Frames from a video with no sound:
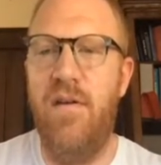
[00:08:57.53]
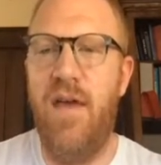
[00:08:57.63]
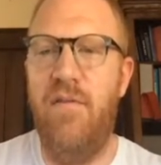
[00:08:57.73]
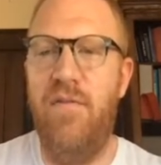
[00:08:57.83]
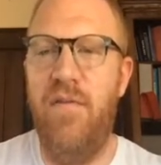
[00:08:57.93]

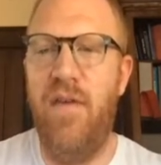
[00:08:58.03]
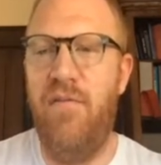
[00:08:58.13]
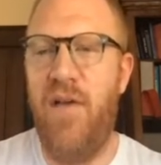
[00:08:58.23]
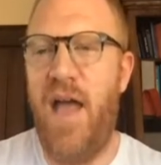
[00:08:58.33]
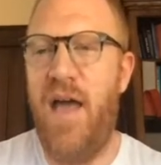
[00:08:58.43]
If
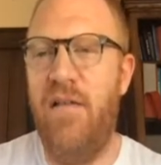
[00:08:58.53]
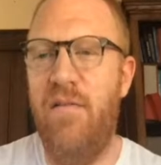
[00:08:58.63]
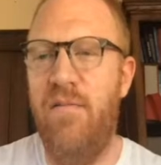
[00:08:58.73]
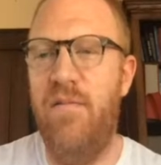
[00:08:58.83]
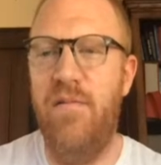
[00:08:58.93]
it had,
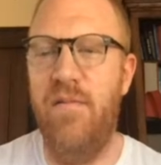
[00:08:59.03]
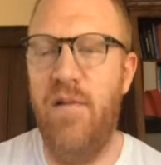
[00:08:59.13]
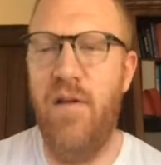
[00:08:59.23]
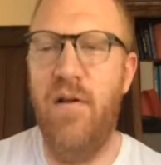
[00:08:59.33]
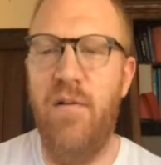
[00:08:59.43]

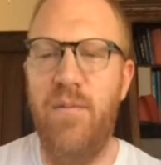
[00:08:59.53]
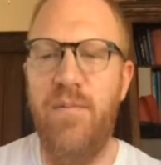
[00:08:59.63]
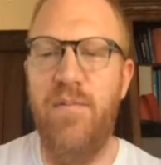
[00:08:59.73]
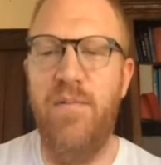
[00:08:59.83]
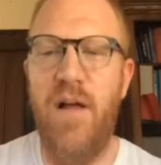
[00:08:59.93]

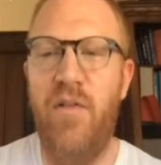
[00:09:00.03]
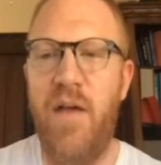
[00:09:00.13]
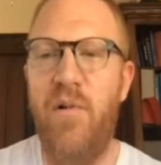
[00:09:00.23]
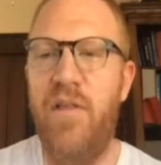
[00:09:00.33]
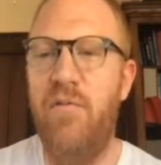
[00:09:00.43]
a
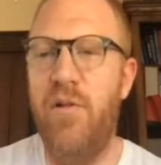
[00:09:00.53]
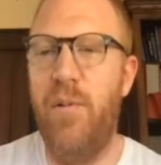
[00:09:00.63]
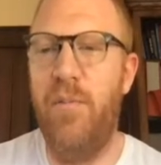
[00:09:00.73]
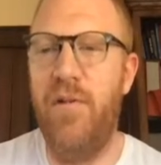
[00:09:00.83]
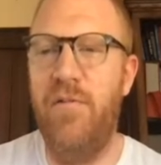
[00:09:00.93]
label that was
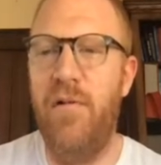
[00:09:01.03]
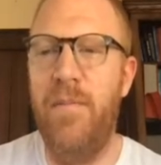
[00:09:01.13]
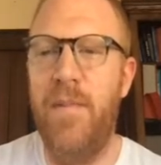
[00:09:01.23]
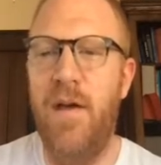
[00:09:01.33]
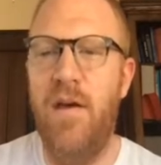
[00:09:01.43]
purposeful.
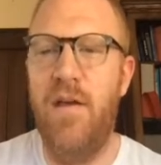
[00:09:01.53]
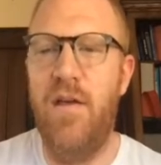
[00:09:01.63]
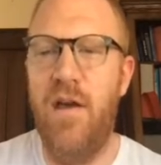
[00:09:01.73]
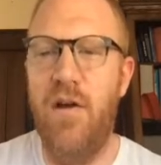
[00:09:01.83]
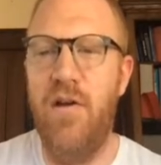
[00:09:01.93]

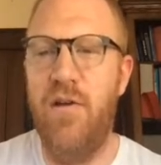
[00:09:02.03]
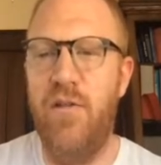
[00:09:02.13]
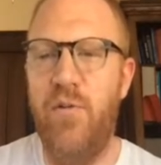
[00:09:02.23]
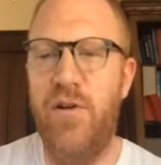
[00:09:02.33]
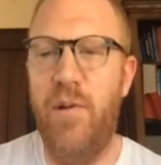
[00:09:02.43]
Here you can
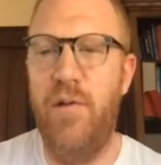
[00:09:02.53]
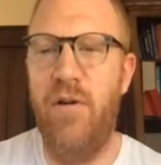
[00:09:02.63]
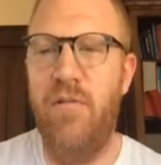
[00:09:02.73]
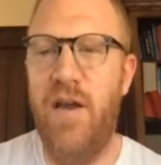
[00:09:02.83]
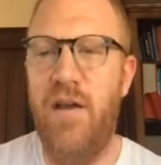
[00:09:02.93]
switch
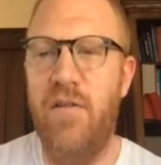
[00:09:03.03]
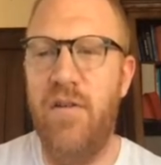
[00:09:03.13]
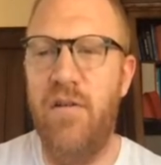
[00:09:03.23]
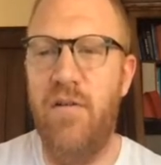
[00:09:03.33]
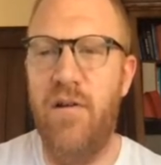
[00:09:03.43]
between radians
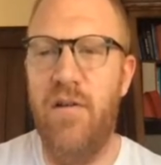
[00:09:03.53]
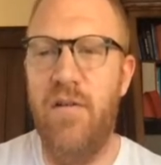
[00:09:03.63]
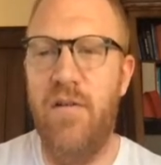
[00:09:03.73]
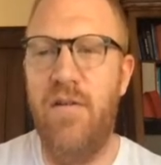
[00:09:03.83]
and degrees.